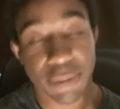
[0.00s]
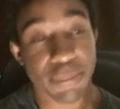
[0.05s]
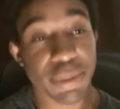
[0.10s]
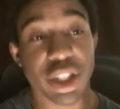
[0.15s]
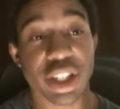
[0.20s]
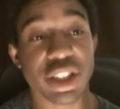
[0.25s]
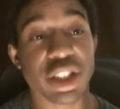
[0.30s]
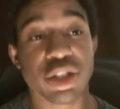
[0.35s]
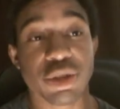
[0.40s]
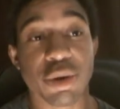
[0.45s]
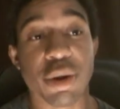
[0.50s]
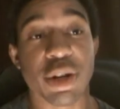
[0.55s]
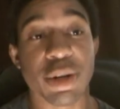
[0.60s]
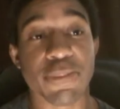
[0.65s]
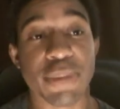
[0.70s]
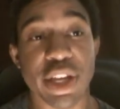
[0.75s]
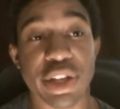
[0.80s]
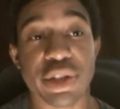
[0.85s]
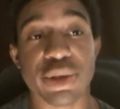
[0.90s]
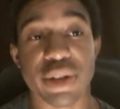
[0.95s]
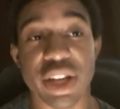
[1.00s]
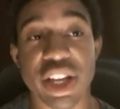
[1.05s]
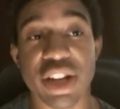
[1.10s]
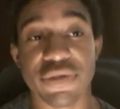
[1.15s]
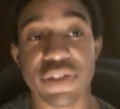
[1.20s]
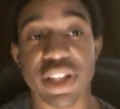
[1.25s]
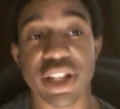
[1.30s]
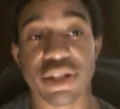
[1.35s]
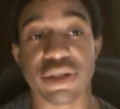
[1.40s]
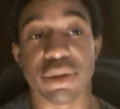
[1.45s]
because it's going to make you
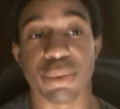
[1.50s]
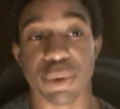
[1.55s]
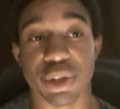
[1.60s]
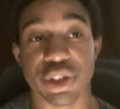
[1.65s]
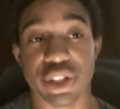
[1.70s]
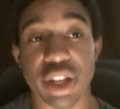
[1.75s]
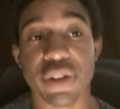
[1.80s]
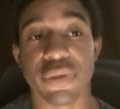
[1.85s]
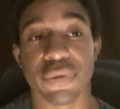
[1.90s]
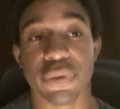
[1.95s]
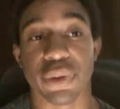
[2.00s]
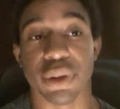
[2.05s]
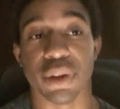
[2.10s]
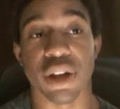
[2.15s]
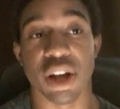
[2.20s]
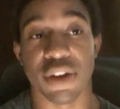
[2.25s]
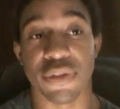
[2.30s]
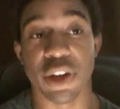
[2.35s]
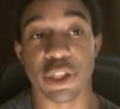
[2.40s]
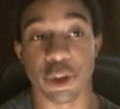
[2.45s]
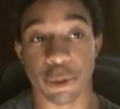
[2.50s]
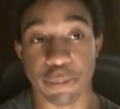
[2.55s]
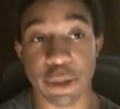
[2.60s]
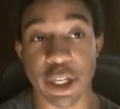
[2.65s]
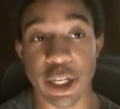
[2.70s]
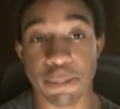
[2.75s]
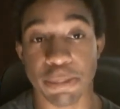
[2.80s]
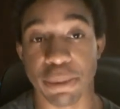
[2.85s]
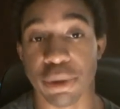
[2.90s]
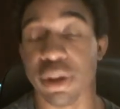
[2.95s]
envious and resentful of other
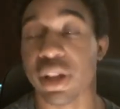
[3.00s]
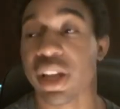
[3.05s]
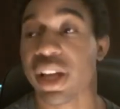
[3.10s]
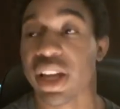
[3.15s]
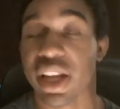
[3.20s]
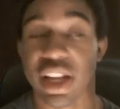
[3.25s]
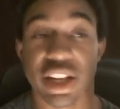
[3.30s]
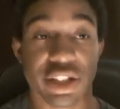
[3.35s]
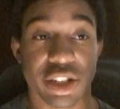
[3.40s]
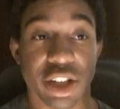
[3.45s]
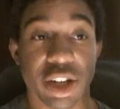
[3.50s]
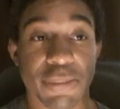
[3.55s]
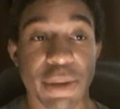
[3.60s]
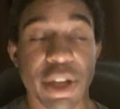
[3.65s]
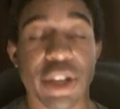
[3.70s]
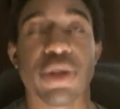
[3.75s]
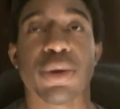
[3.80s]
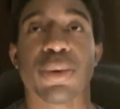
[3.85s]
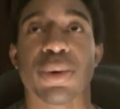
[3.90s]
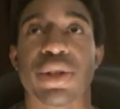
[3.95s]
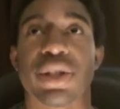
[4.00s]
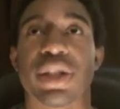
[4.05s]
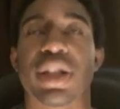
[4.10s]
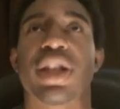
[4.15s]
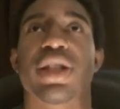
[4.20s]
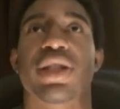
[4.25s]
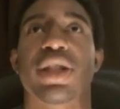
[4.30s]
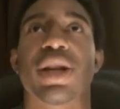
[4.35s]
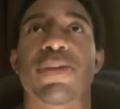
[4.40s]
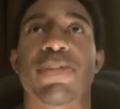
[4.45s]
people, and it's going to make you
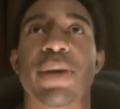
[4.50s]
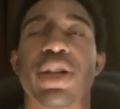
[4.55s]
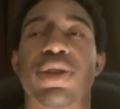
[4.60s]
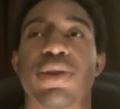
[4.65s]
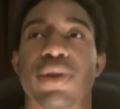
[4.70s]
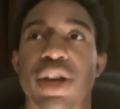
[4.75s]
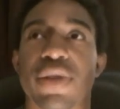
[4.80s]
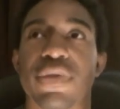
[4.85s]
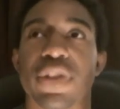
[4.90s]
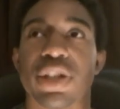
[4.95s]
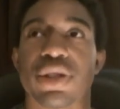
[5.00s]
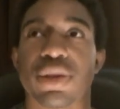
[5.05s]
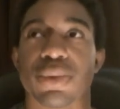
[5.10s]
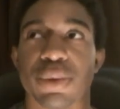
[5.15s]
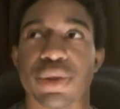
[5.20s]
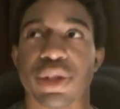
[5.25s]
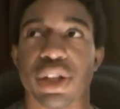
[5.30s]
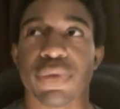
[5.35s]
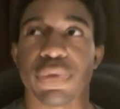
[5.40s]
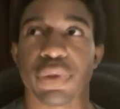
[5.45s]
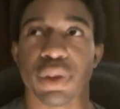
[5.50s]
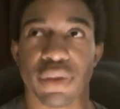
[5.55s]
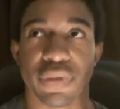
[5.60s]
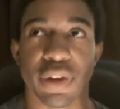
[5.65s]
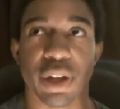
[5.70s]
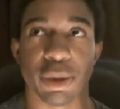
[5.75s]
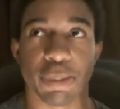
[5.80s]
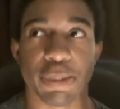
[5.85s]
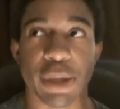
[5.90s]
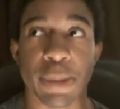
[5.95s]
envious and resentful
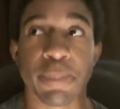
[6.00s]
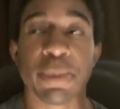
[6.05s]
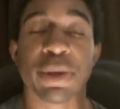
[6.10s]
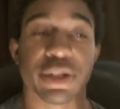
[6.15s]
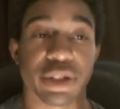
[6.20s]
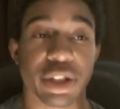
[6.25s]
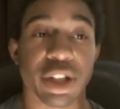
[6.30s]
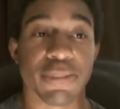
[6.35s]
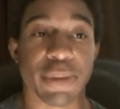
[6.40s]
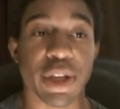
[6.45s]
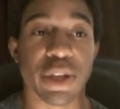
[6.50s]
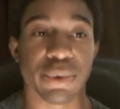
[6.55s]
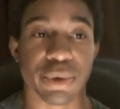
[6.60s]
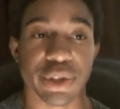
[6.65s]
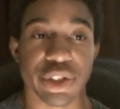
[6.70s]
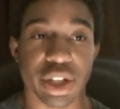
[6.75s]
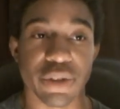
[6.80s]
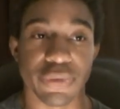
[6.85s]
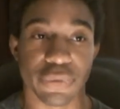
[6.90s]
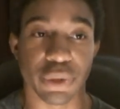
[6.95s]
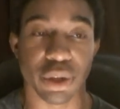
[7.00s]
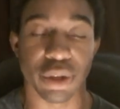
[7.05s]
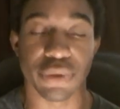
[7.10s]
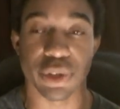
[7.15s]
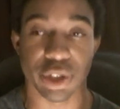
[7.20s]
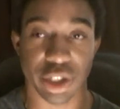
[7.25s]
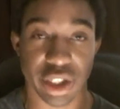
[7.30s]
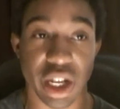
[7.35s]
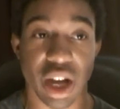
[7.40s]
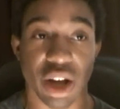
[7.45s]
of other people, and it's going to make you resentful
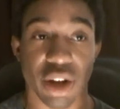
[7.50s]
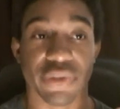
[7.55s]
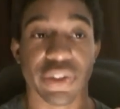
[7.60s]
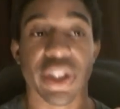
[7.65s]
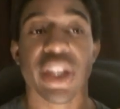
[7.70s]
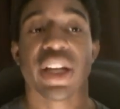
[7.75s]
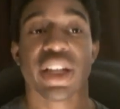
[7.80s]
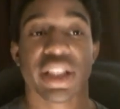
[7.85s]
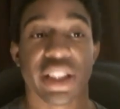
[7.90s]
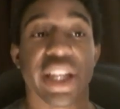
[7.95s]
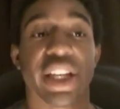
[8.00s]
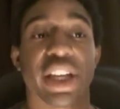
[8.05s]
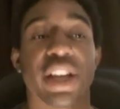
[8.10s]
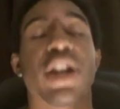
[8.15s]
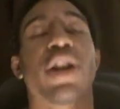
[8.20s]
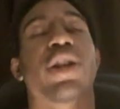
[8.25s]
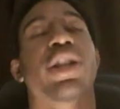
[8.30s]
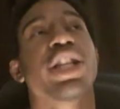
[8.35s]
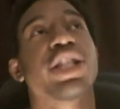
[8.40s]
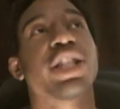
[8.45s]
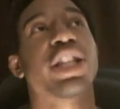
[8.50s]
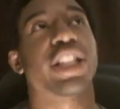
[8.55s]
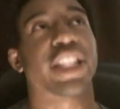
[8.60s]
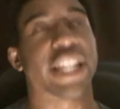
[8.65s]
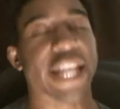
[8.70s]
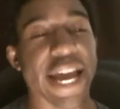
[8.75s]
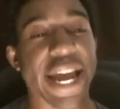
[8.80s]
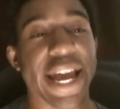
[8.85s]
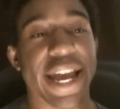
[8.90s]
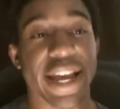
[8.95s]
of yourself. Like, at least
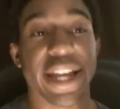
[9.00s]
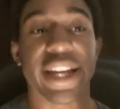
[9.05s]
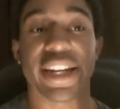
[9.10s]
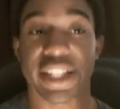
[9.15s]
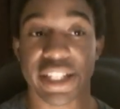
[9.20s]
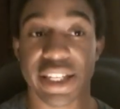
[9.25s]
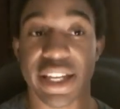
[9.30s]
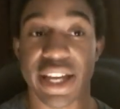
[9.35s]
it can